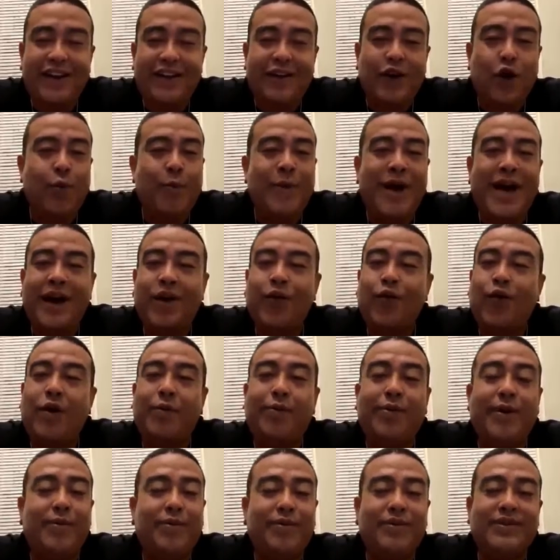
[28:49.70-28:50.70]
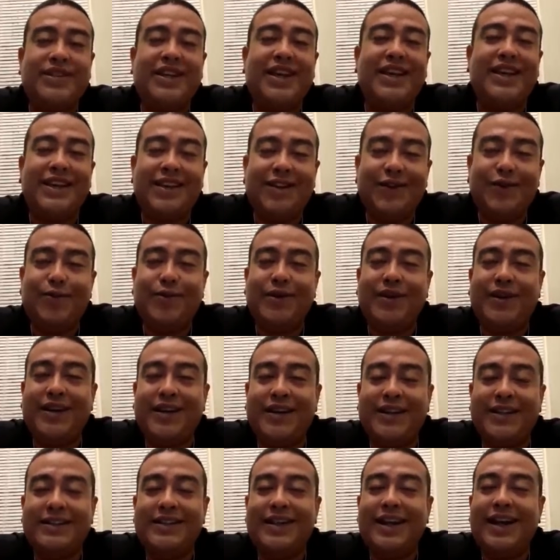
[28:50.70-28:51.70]
No matter what people say to you,
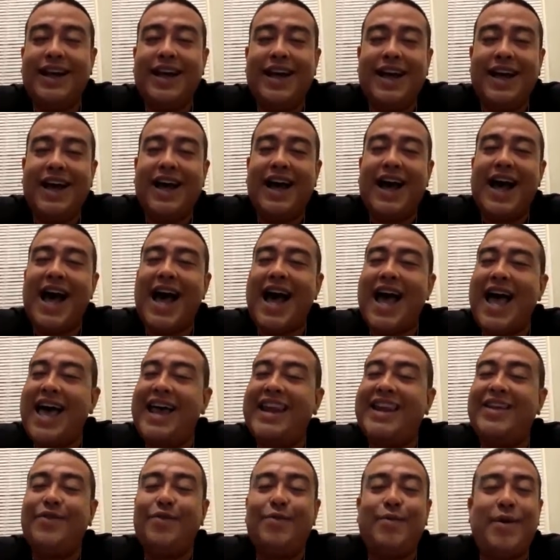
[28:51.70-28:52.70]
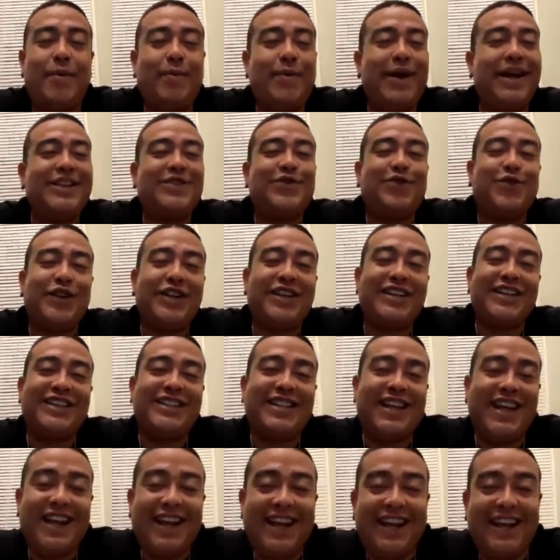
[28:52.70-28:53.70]
because I had even my best friend
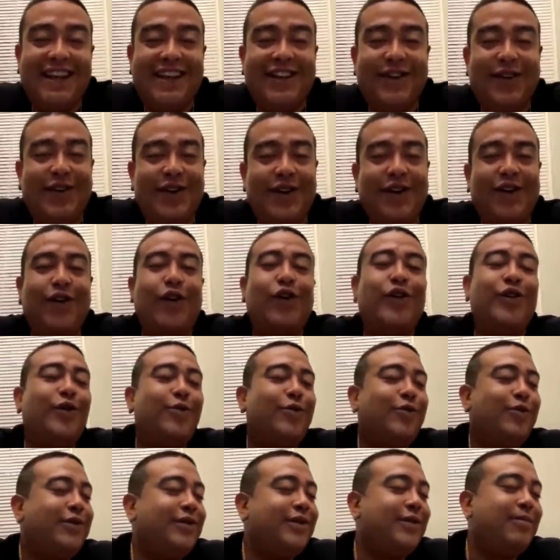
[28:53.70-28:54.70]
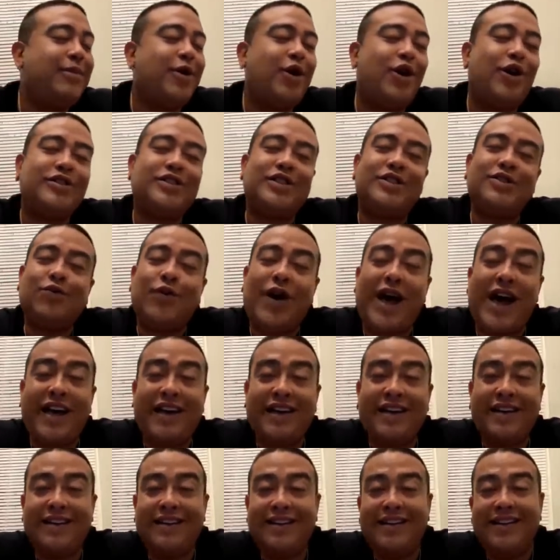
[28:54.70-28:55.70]
say, you know, oh, them bars is whack.